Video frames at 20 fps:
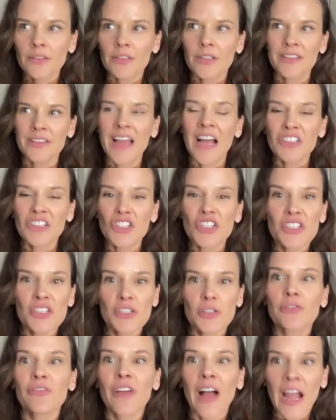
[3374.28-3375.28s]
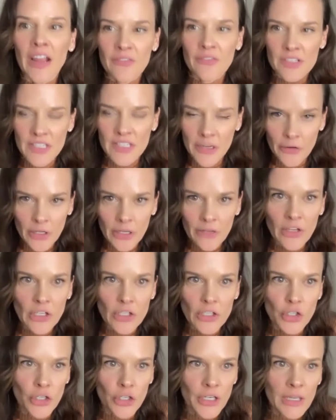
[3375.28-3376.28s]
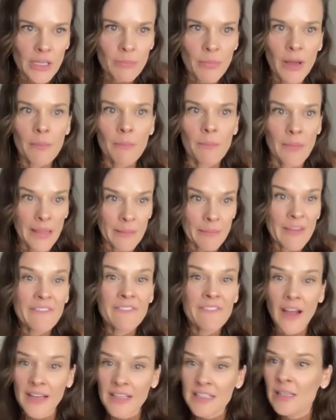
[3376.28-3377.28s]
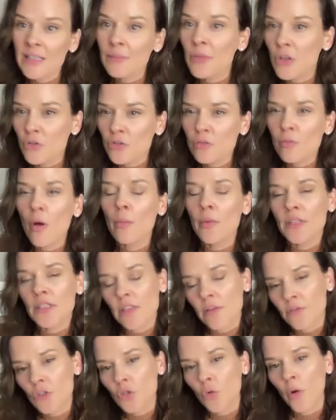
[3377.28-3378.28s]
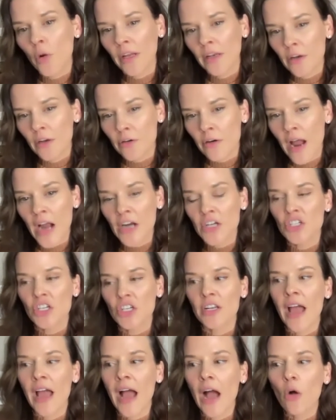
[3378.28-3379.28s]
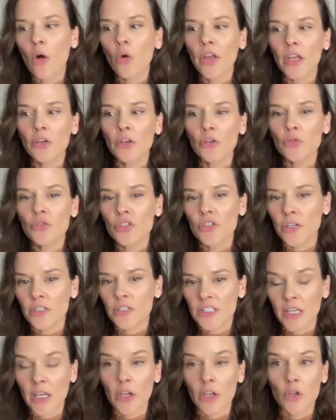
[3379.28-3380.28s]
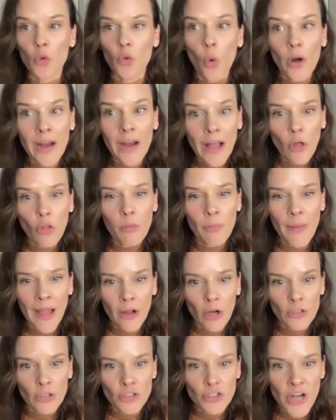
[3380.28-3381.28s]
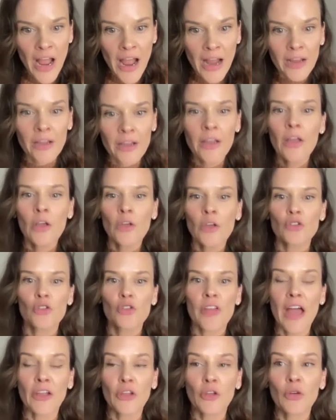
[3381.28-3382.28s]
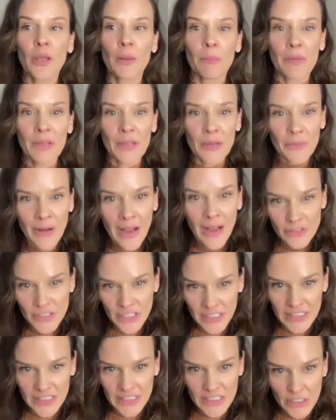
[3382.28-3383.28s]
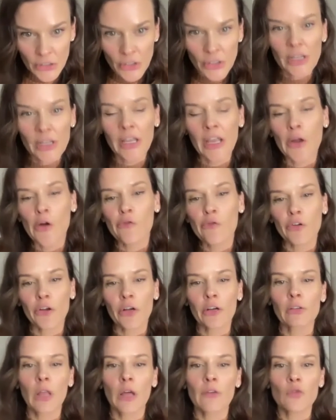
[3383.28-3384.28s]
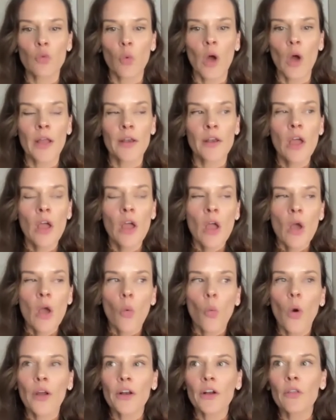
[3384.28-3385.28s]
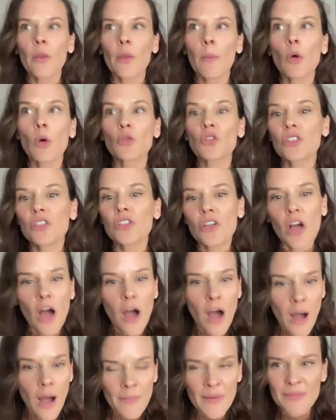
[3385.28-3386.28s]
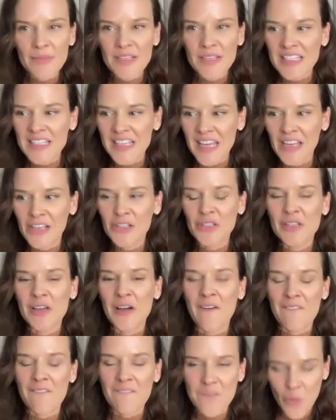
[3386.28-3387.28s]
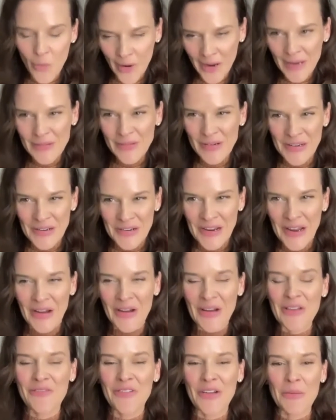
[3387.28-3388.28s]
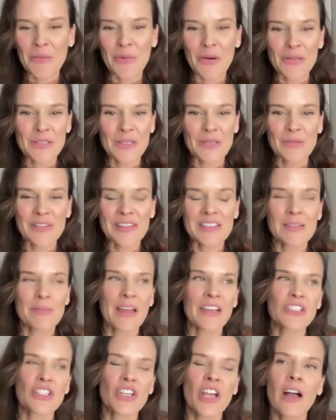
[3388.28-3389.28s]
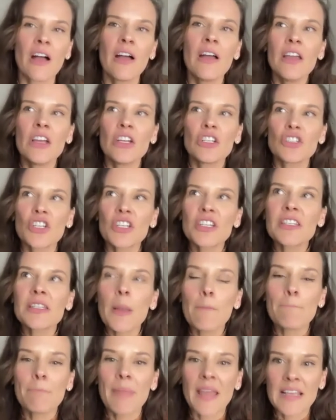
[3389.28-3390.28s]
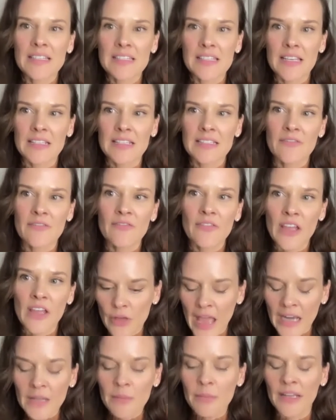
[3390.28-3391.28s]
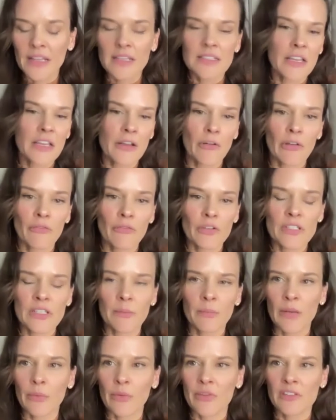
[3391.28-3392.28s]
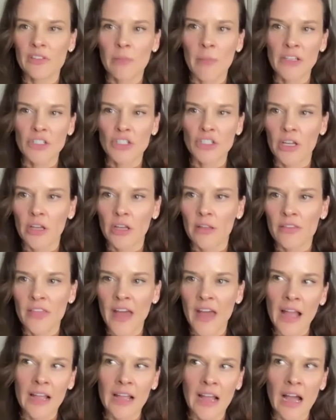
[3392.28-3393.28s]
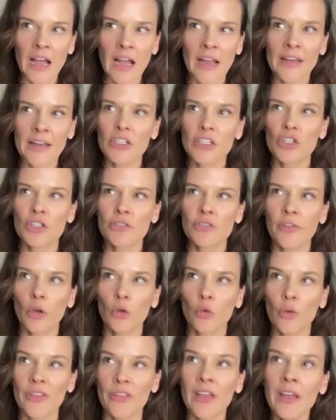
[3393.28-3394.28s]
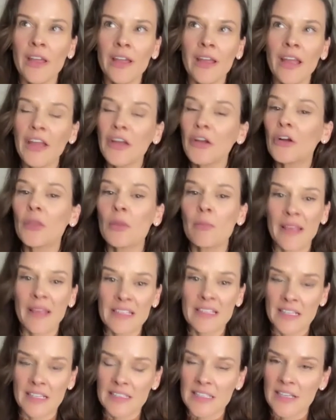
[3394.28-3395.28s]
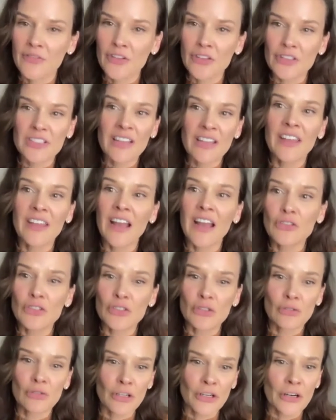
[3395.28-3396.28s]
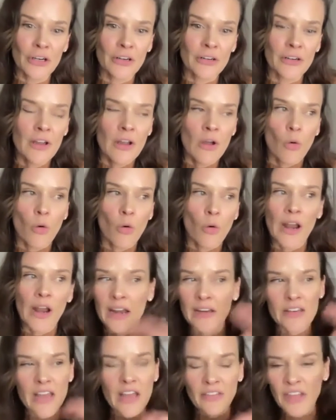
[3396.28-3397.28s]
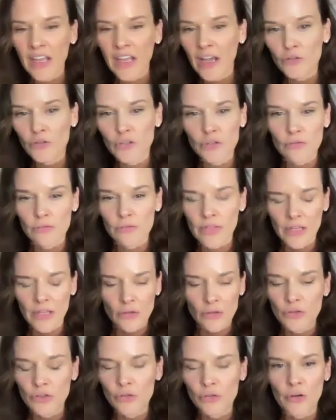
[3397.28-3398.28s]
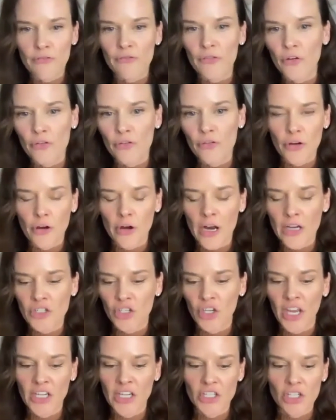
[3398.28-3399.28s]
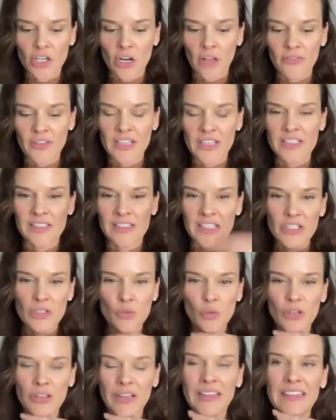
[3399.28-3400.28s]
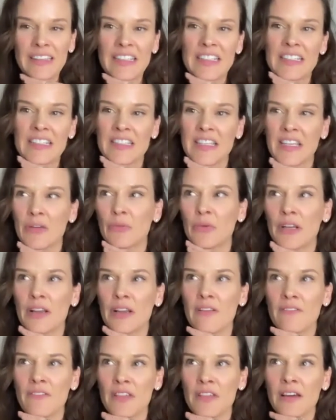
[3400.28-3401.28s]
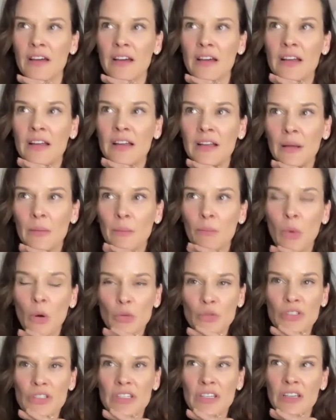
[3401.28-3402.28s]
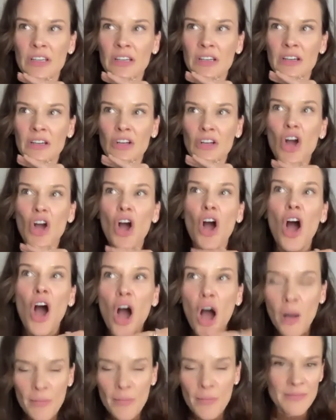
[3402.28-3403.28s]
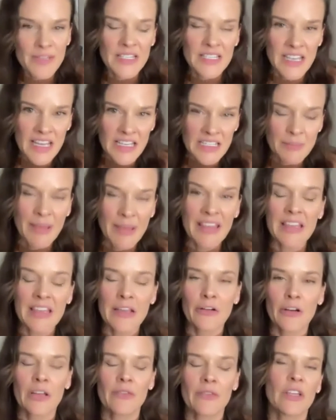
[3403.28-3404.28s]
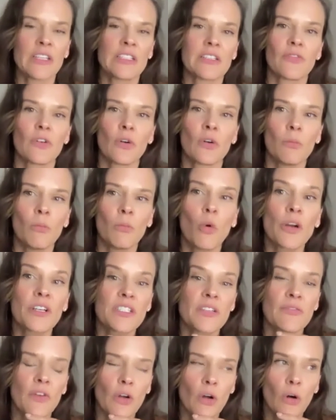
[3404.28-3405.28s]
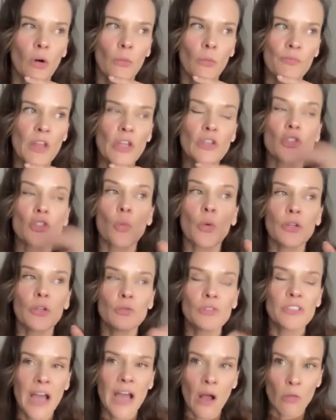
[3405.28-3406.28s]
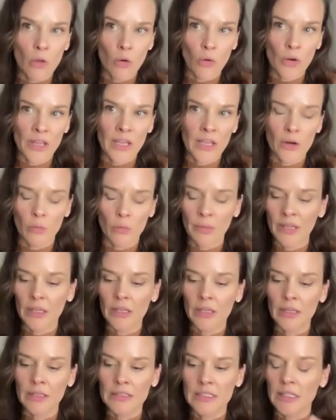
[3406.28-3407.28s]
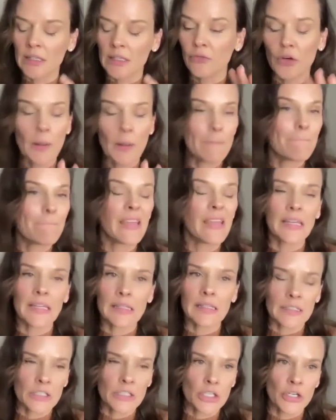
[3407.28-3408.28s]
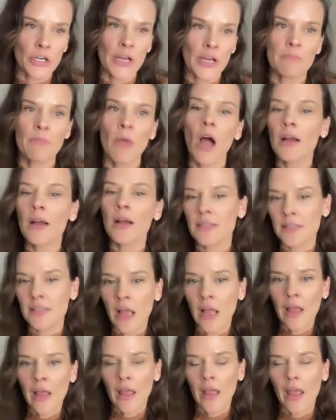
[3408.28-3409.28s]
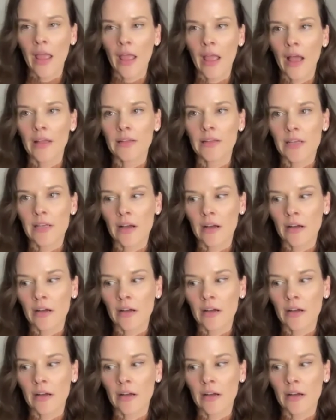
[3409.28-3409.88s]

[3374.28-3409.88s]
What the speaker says: not just survive this caregiving journey, but maybe find some of those moments of joy and interaction. How can you start to get your health back on track so that you can be around to continue to care for your loved one? What are the most common mistakes to avoid when you're caring for your person with dementia? Just the basics. If anybody is caring for somebody with dementia, that guide is just filled with, here are the basics. If there's nothing else you learn or nothing else that you do to further your education on this will at least get rid of the most common mistakes making caregiving more difficult. And so when you download it, it'll be delivered immediately to your inbox. And